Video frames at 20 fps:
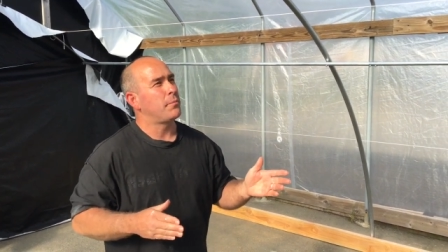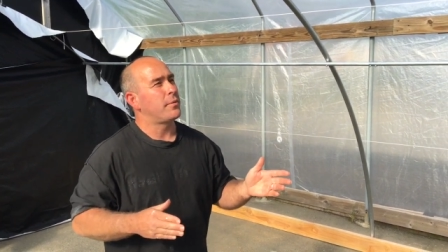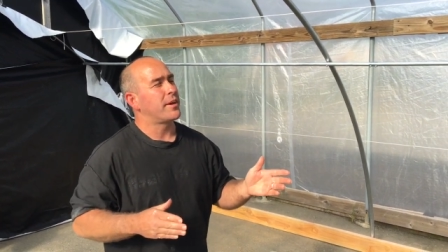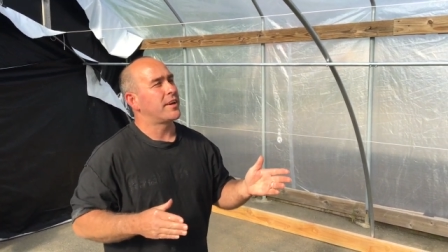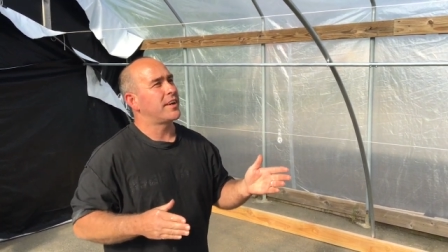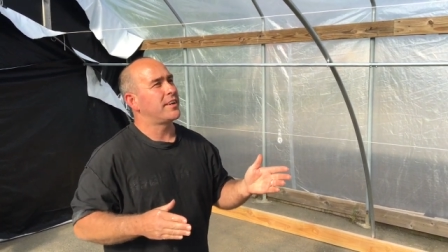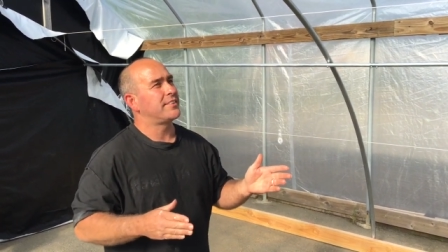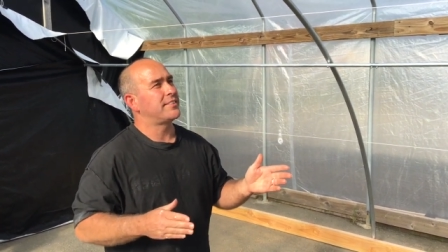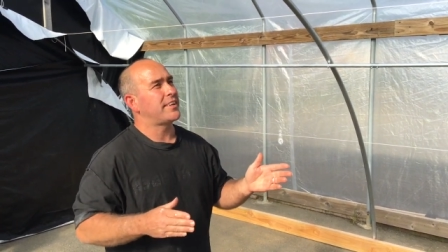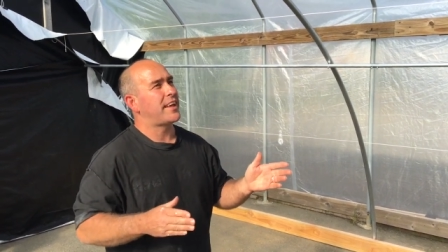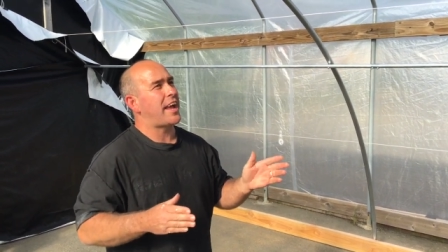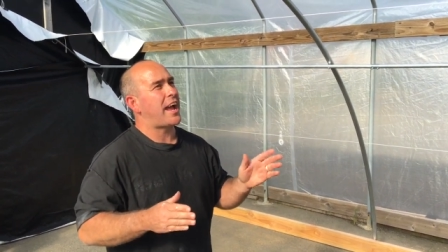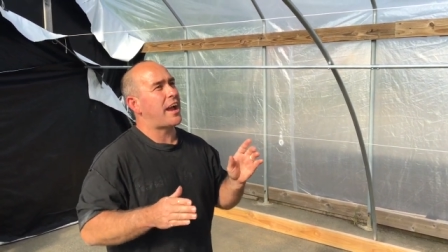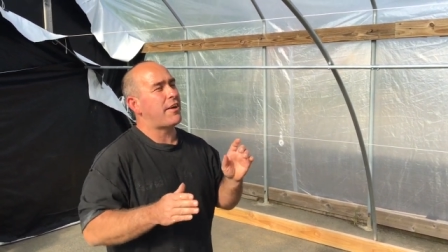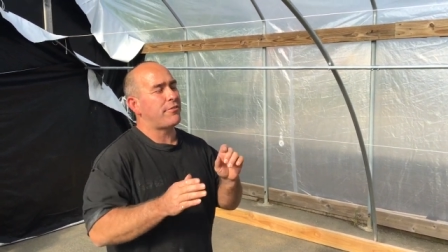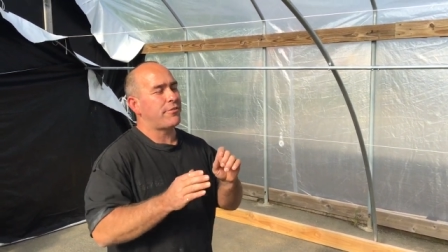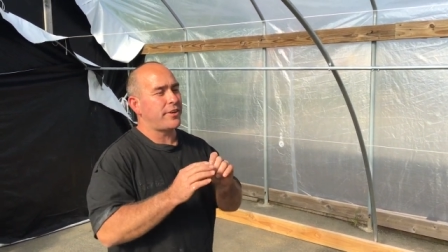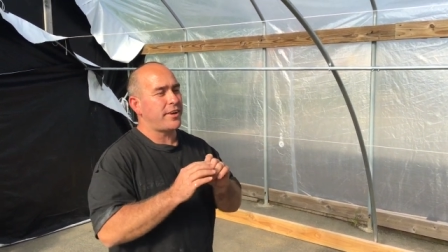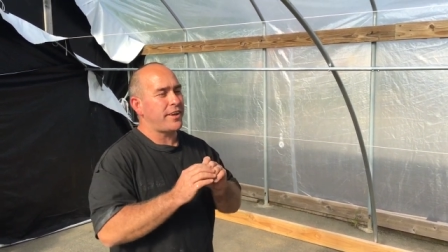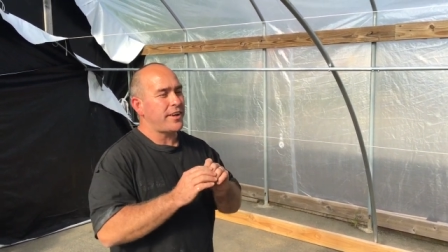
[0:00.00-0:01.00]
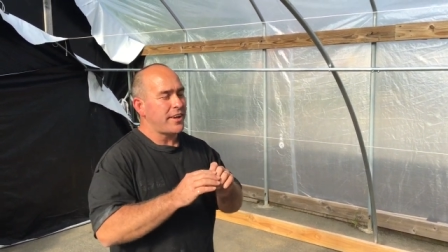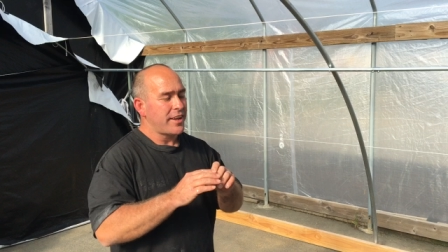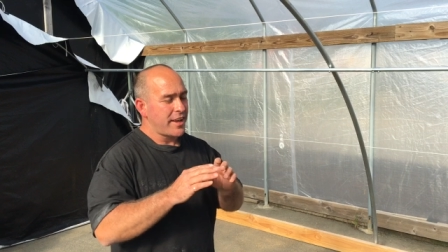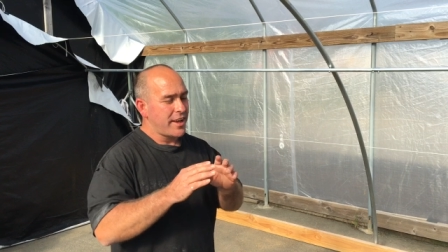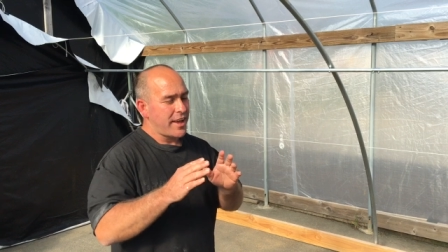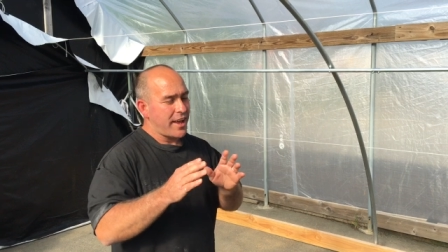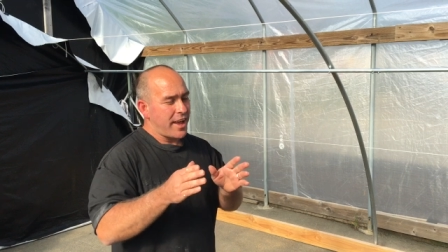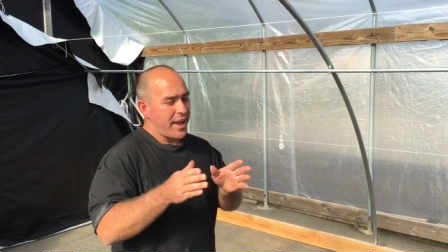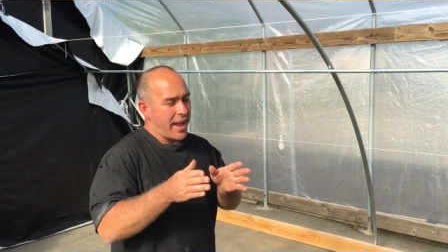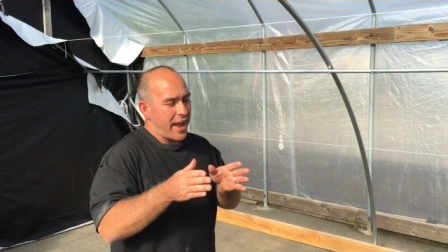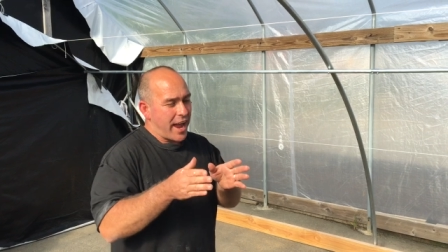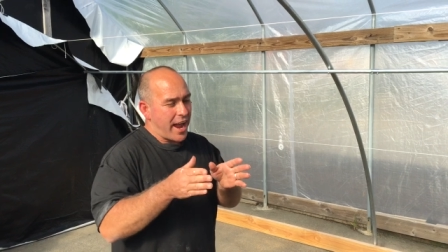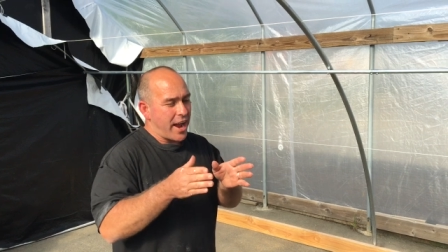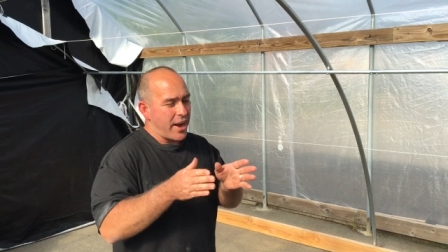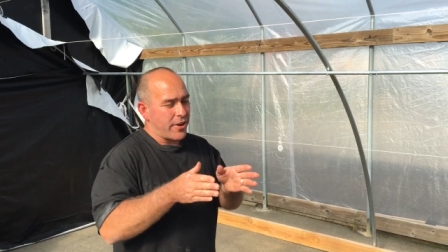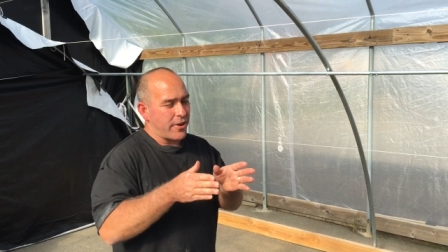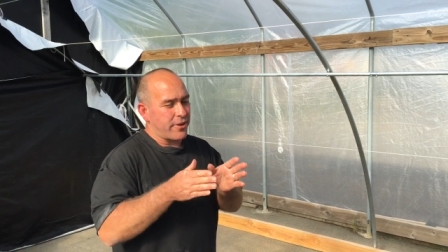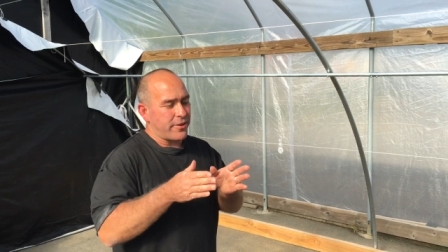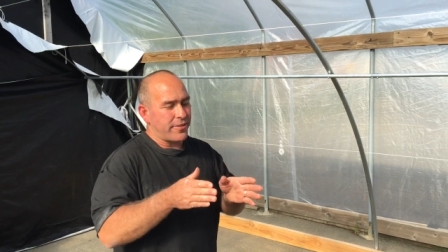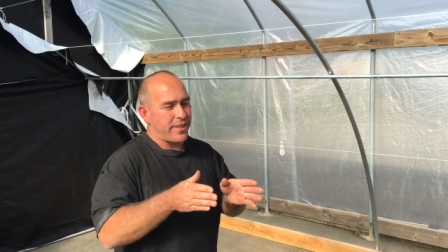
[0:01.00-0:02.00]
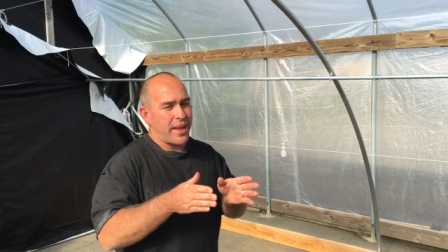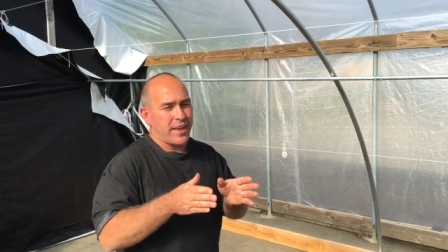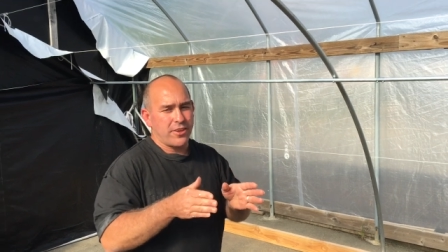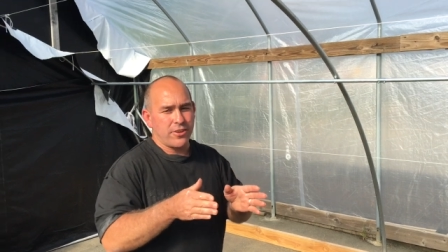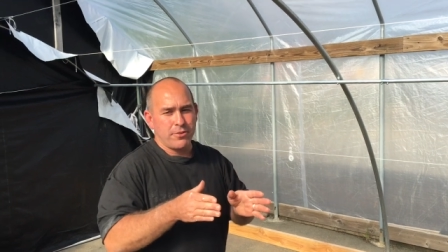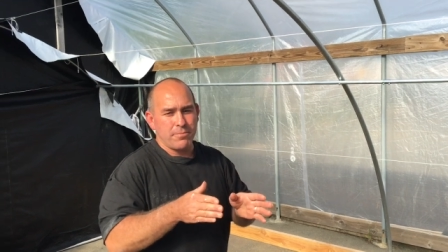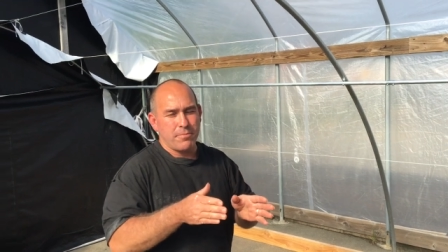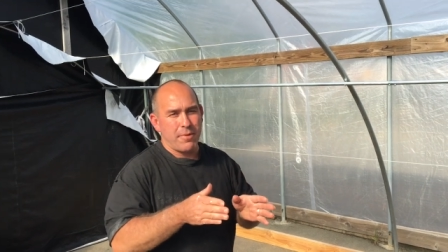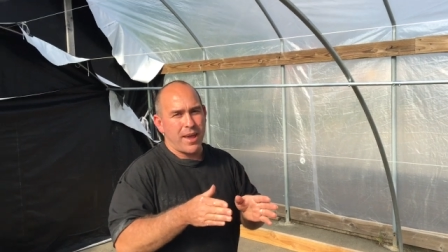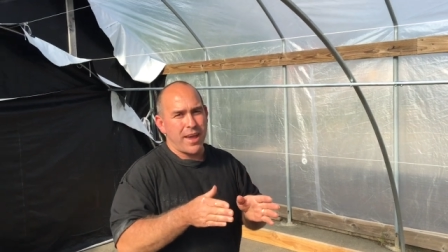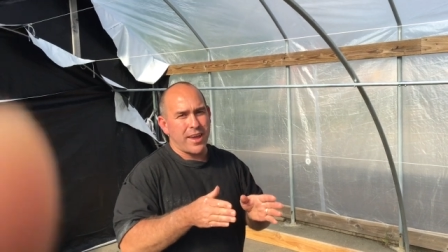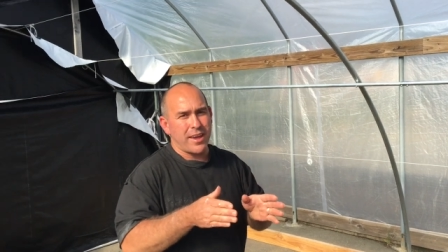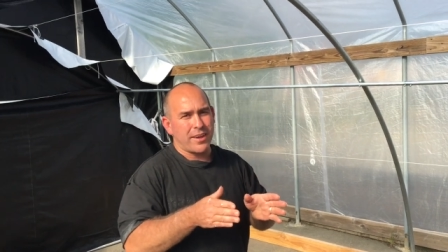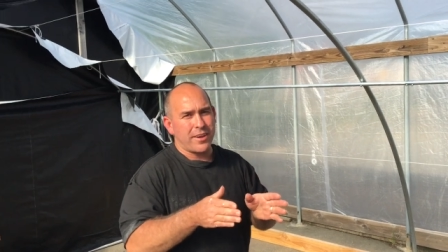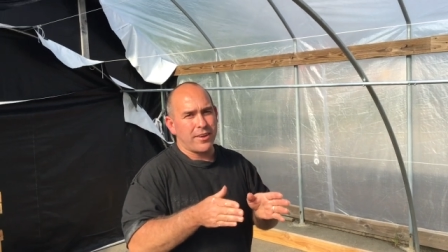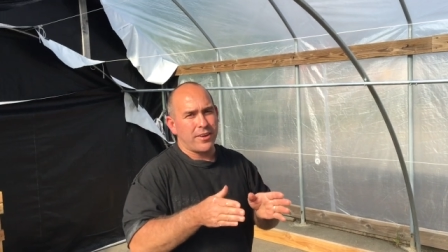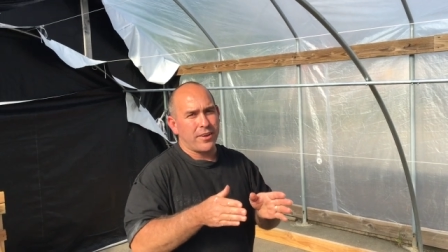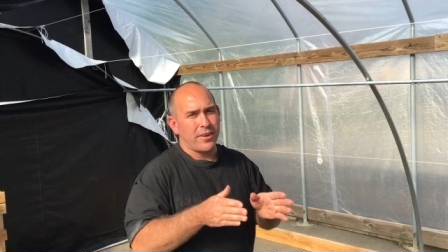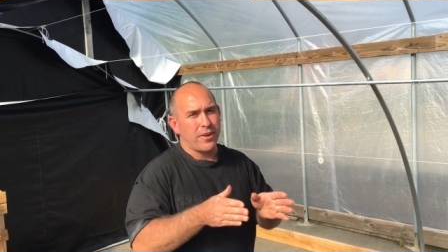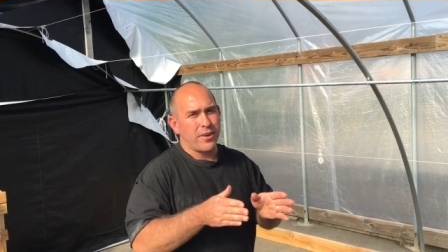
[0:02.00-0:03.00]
because every error that you make